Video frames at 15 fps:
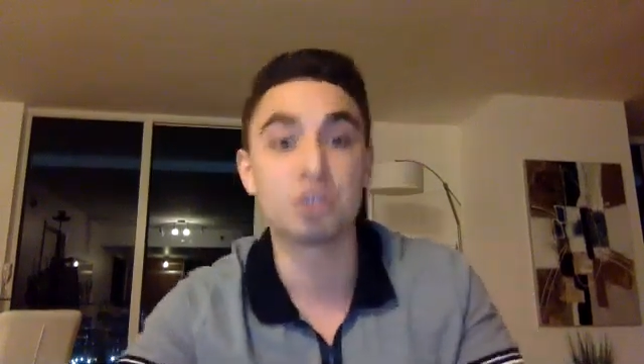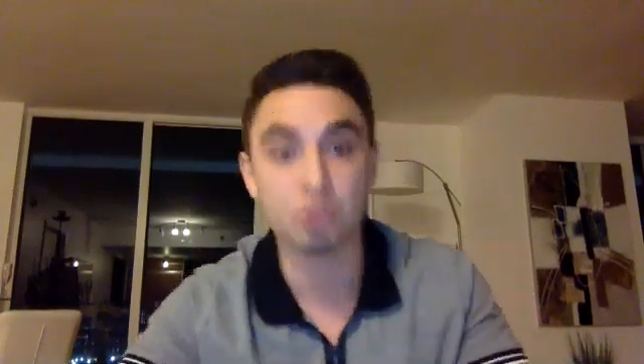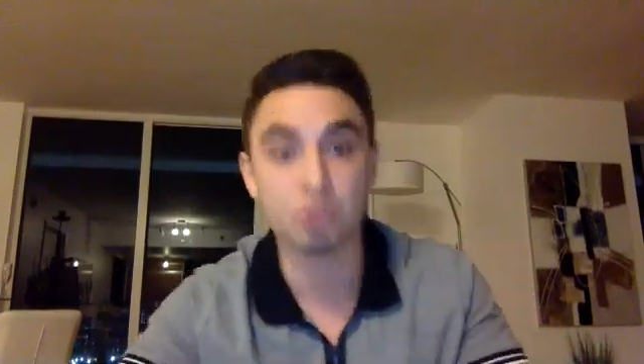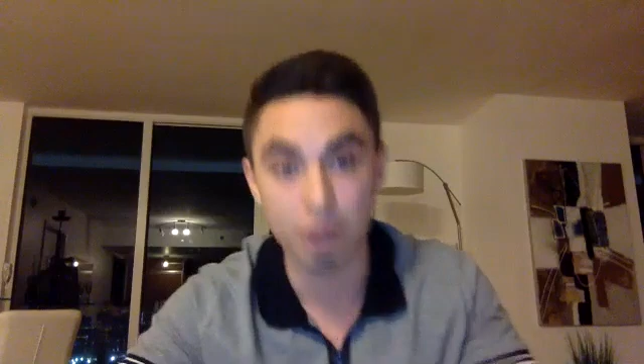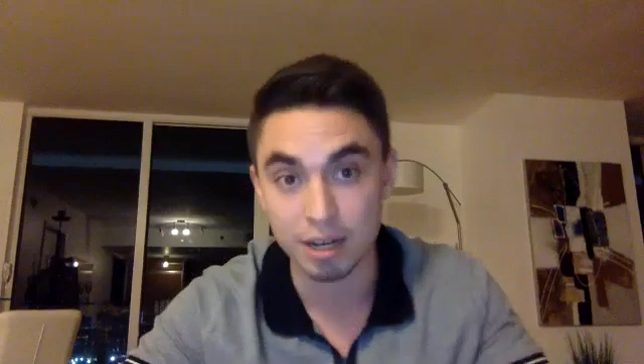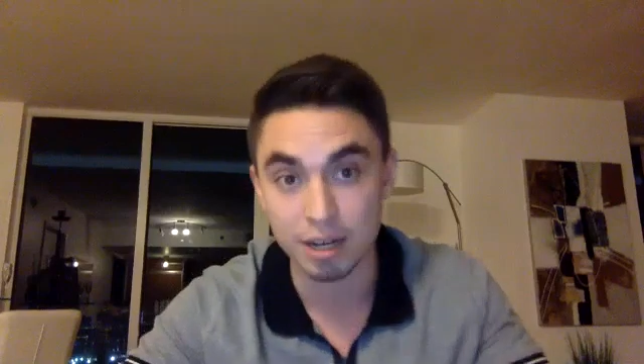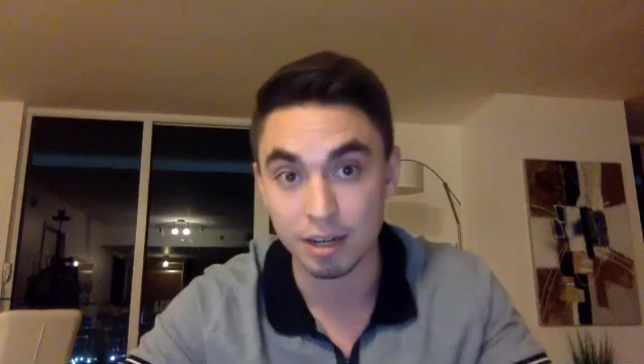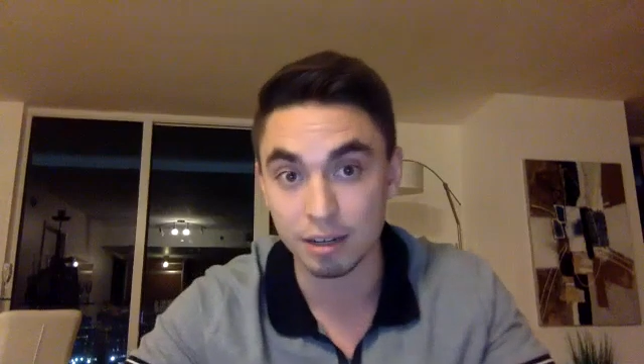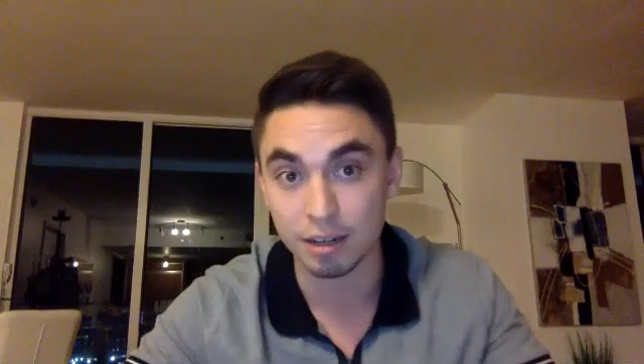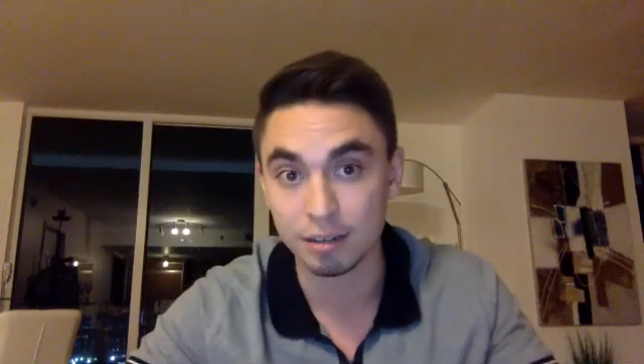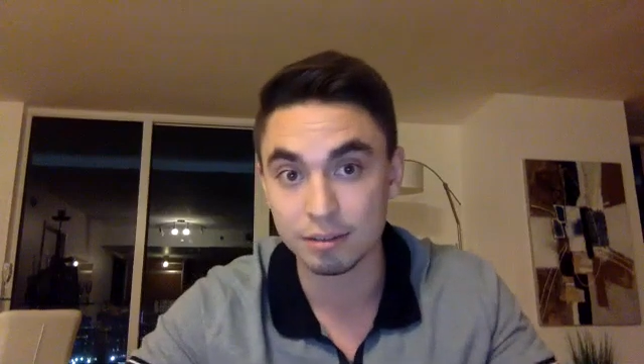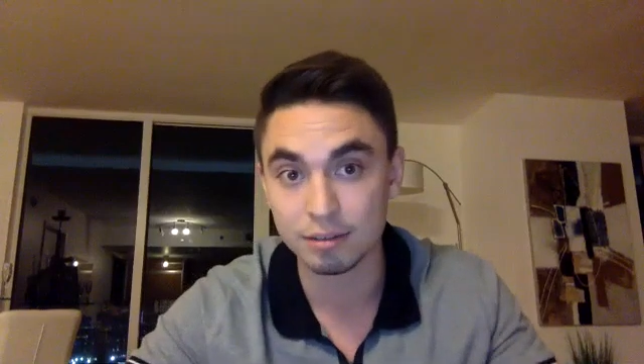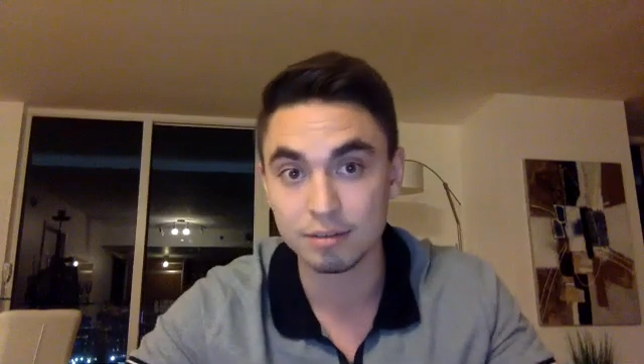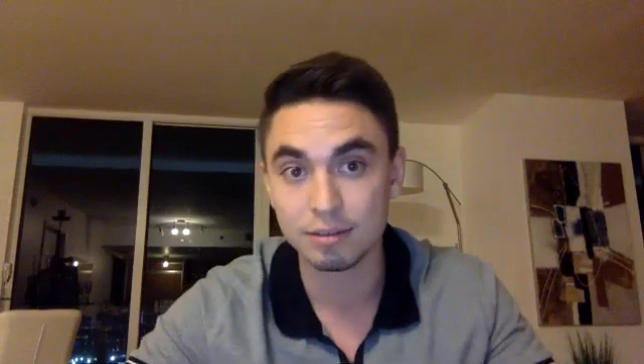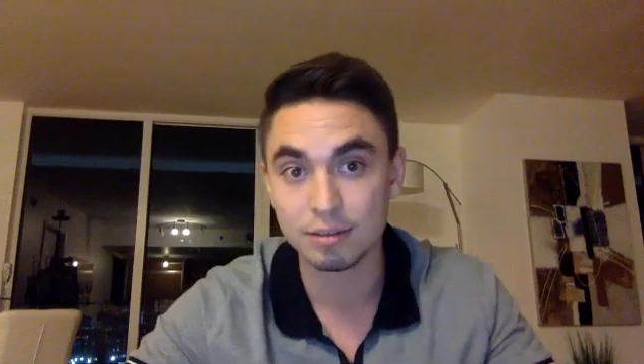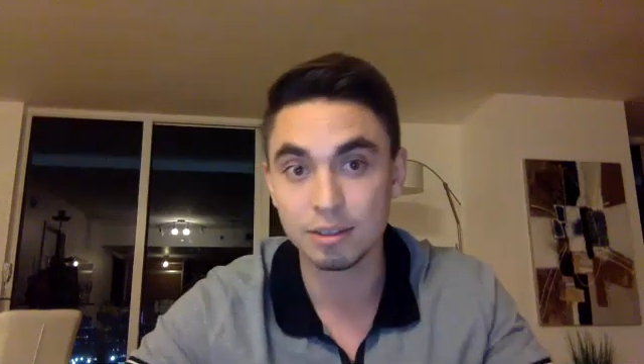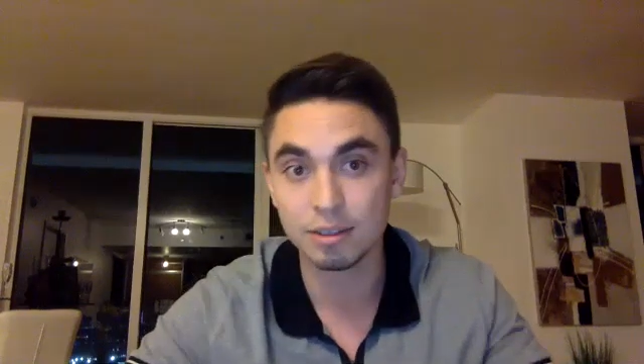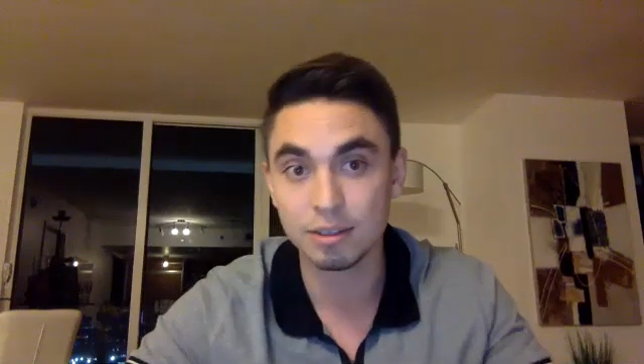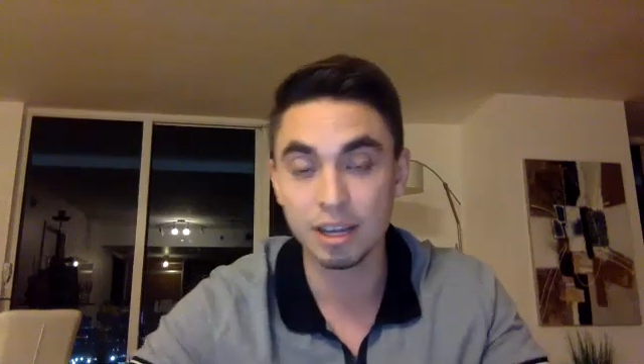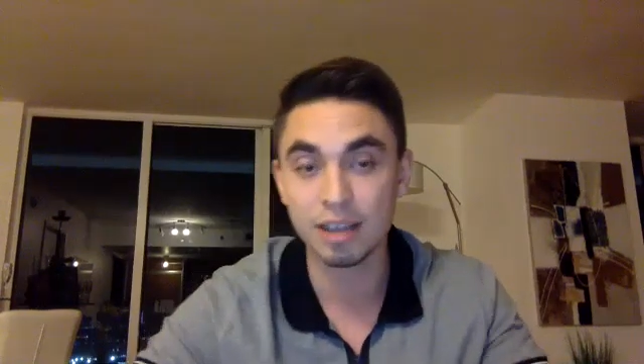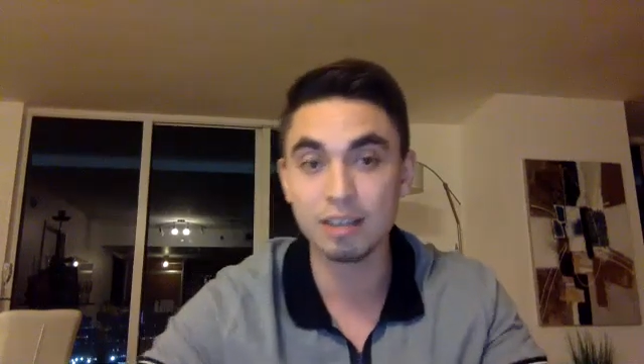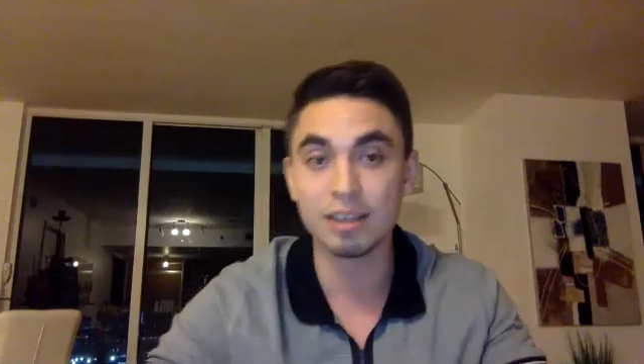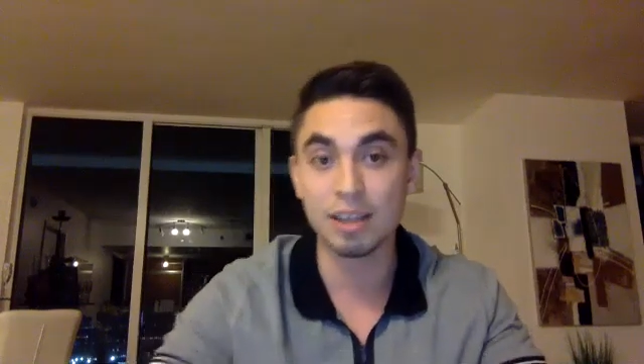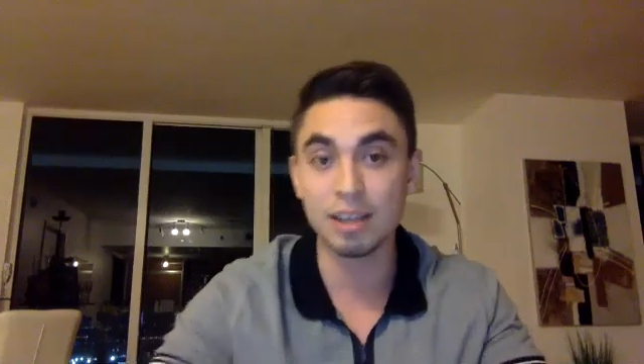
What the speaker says: trading, okay?